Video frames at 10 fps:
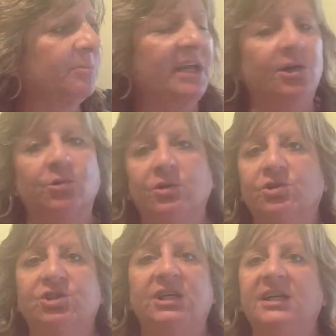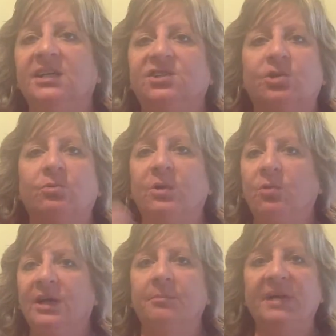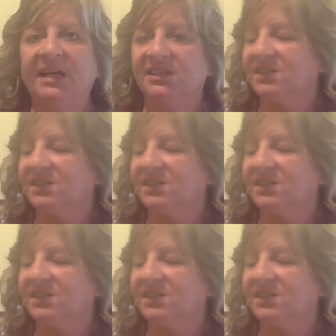make grilled cheese or we want to make